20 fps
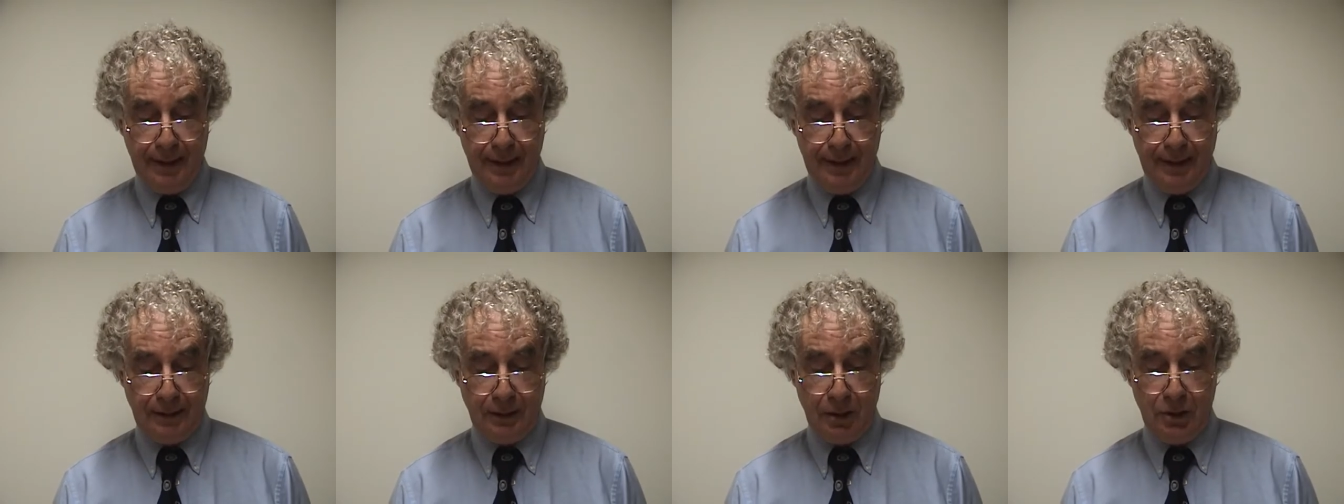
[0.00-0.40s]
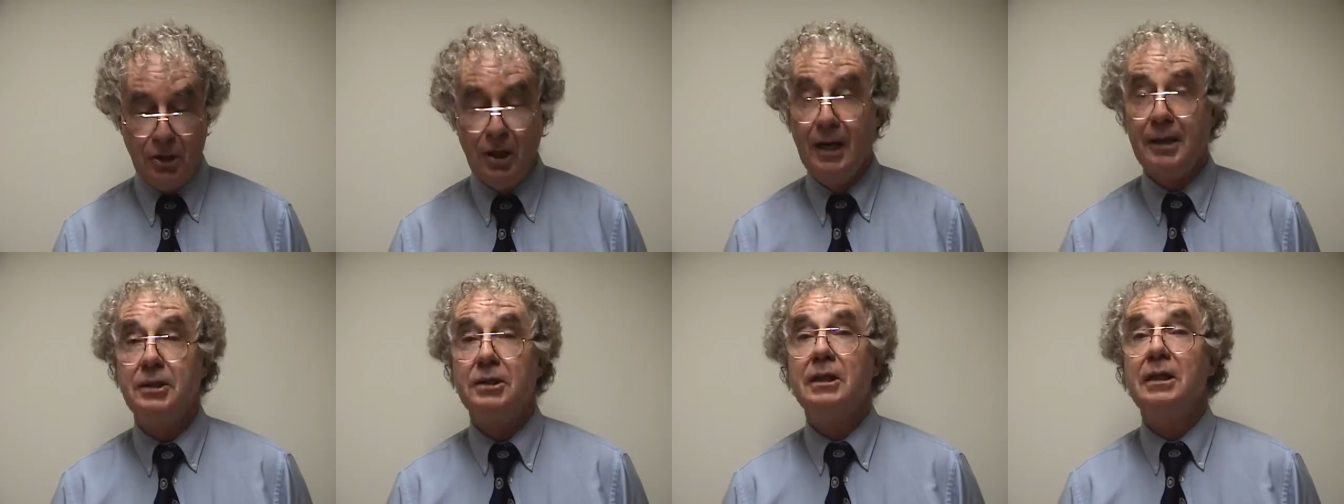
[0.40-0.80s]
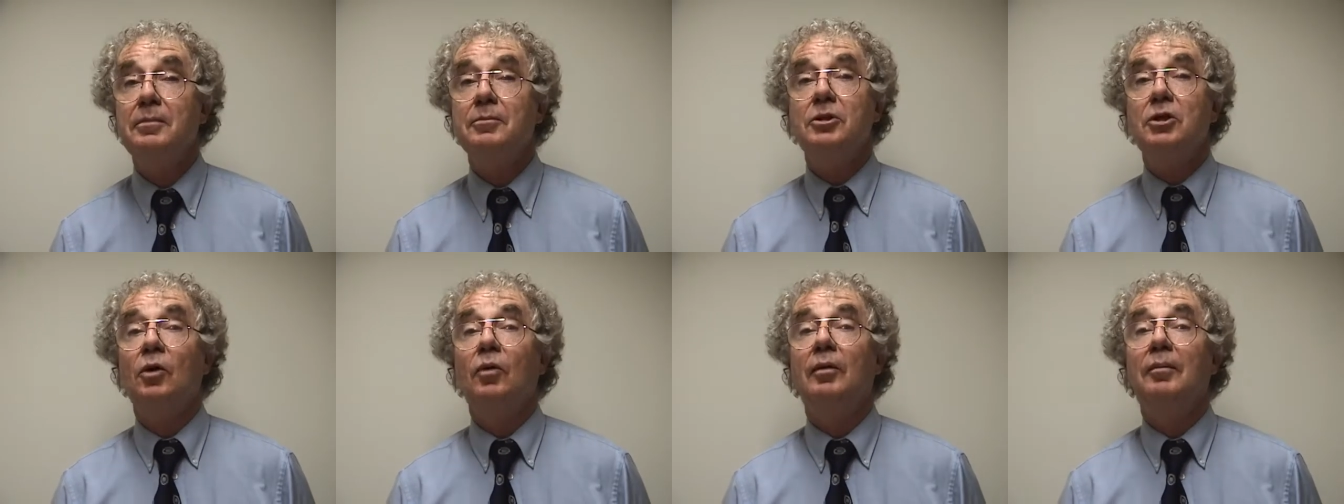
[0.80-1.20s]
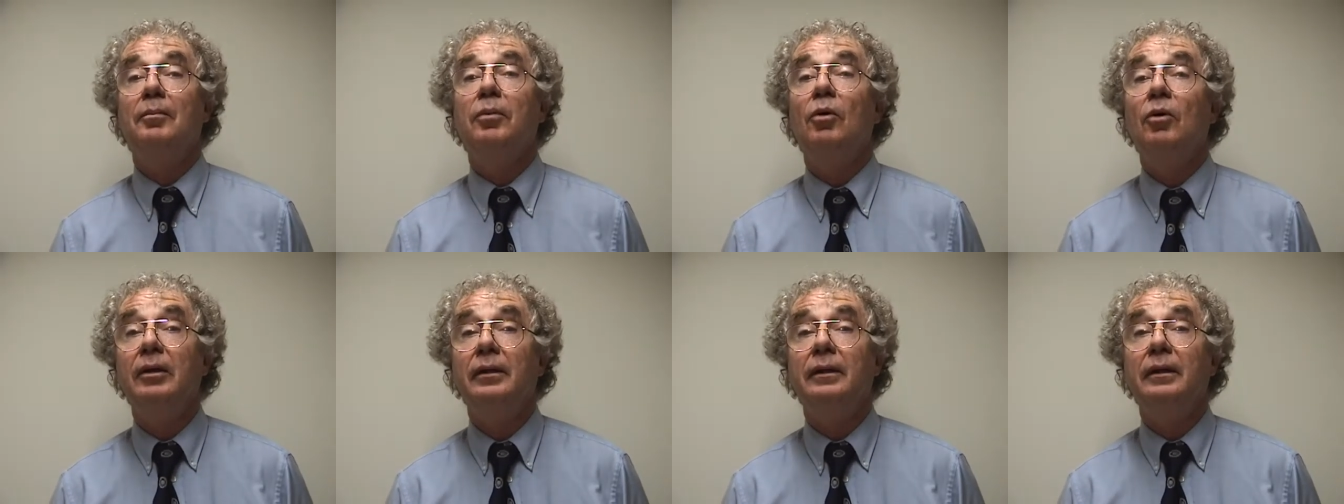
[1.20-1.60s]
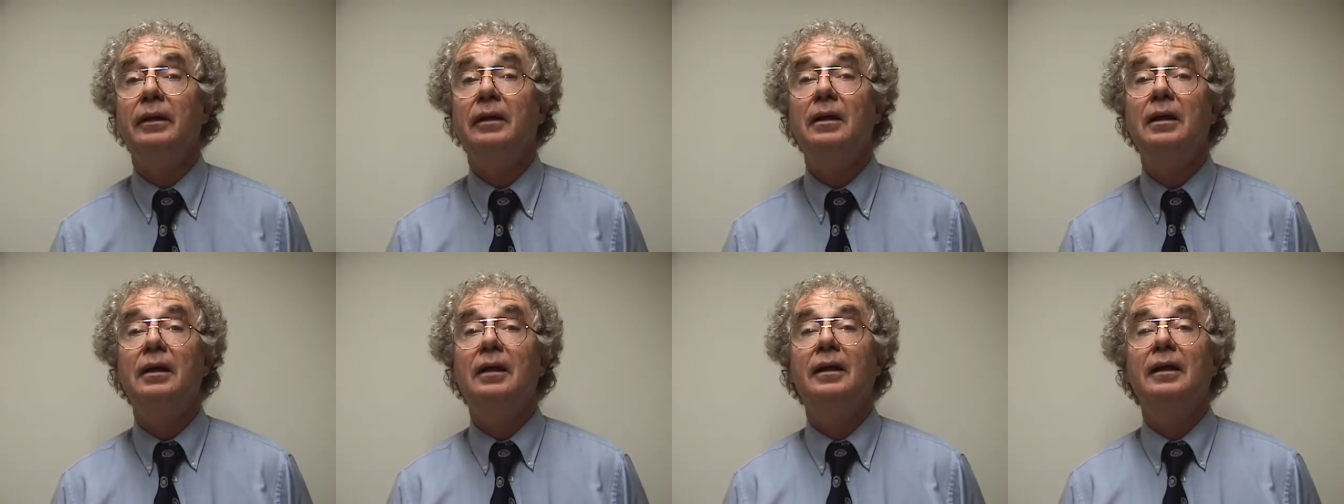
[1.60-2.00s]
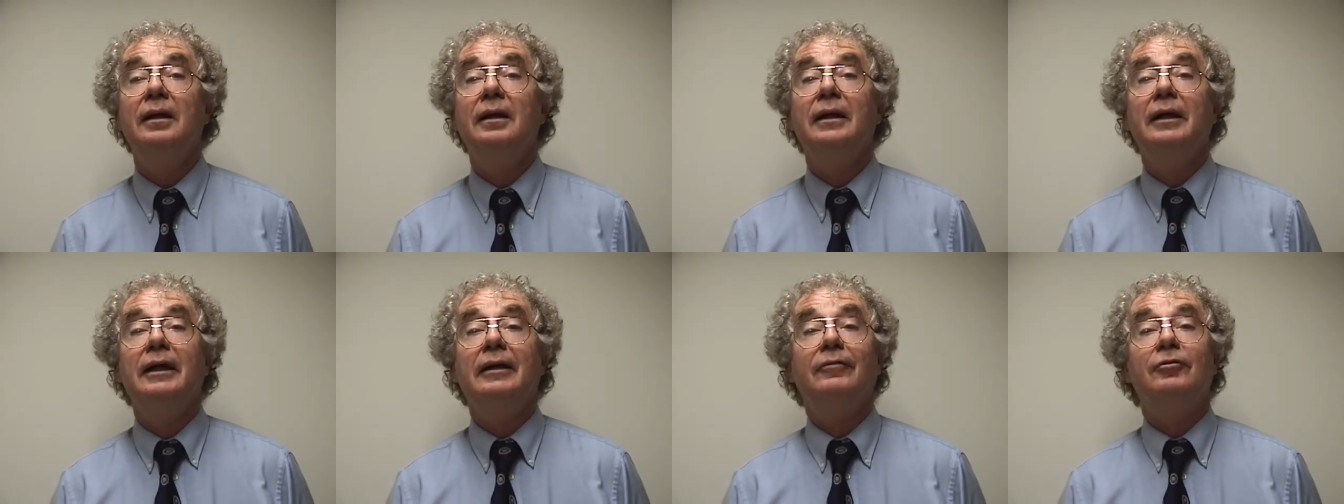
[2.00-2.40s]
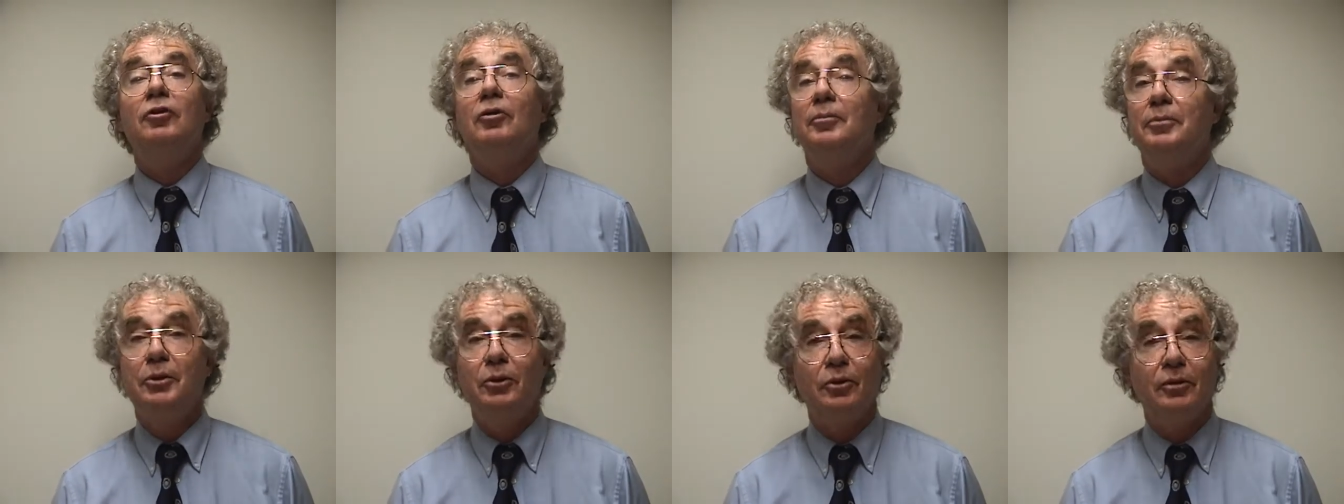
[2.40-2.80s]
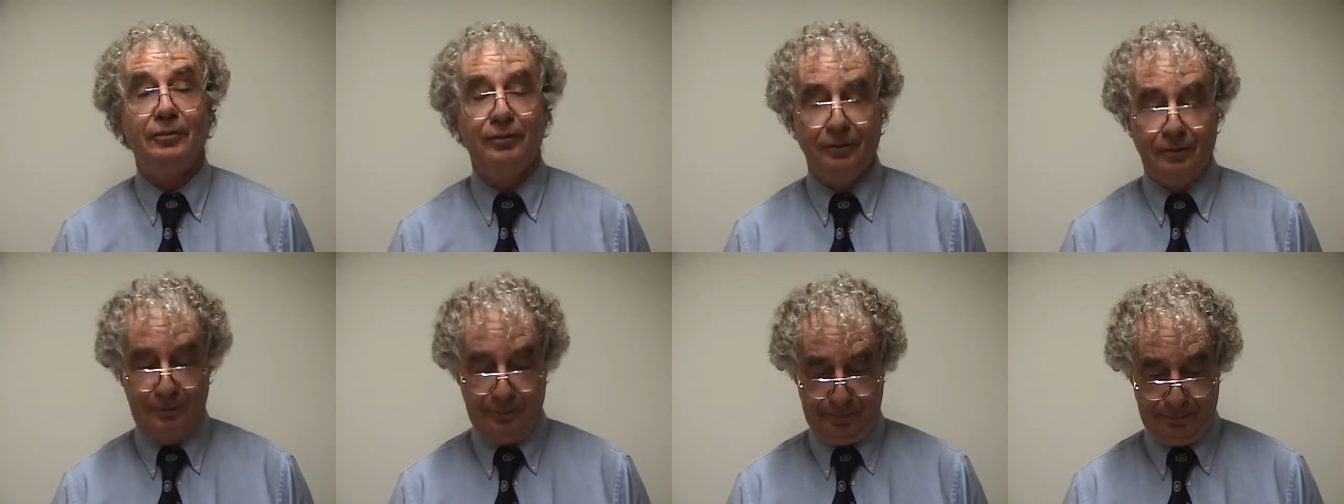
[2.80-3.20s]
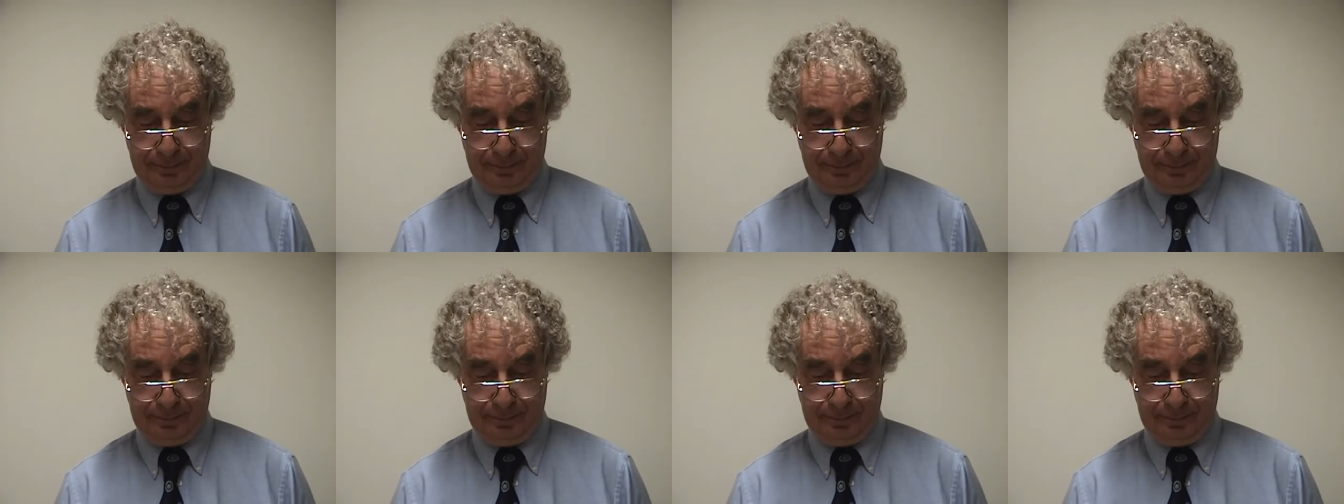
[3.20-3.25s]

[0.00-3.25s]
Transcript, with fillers: It does not seem so important if you're beautiful.